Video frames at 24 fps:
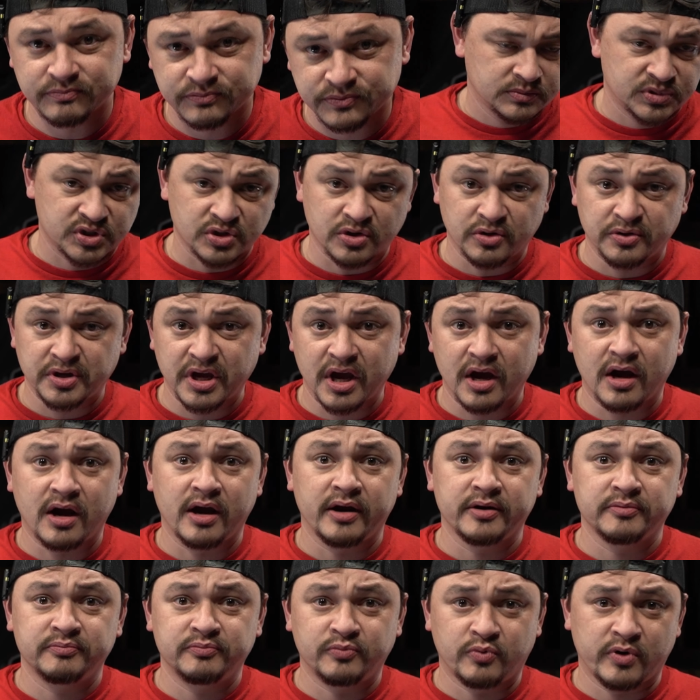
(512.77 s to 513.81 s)
So yeah,
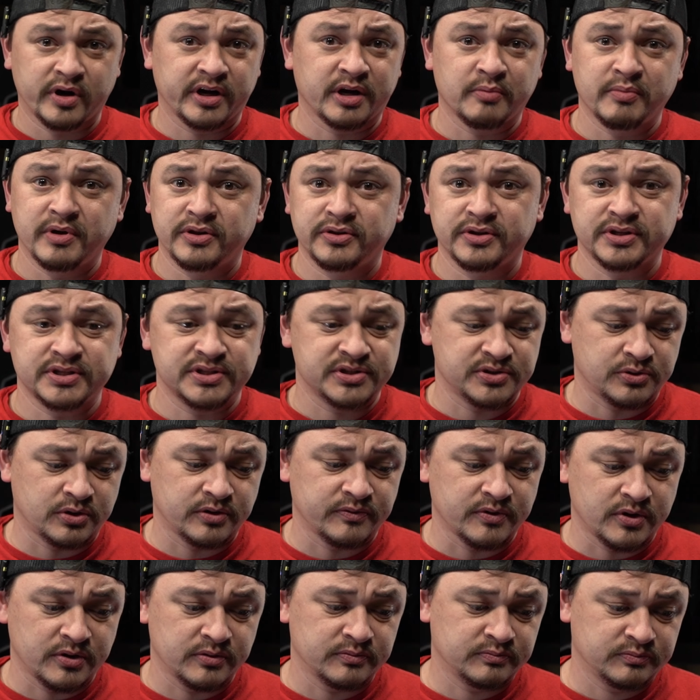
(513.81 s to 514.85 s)
I recommend this
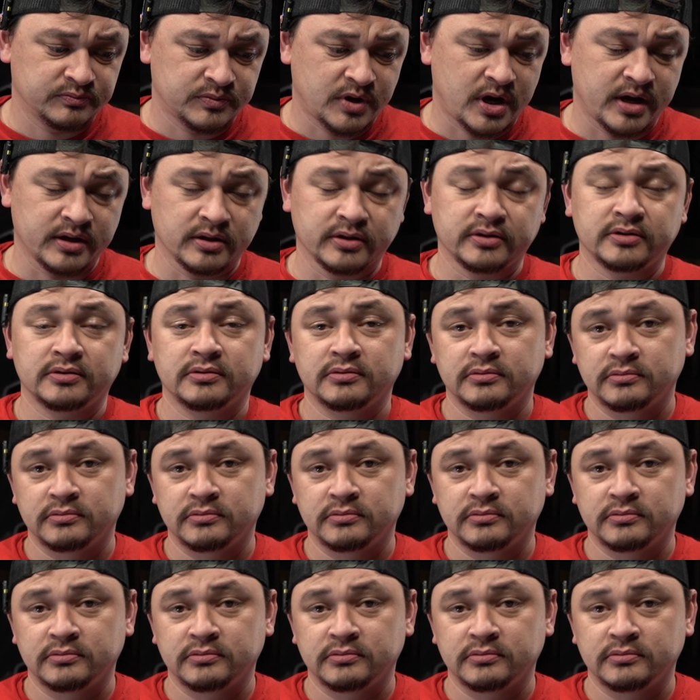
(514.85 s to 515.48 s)
servo highly.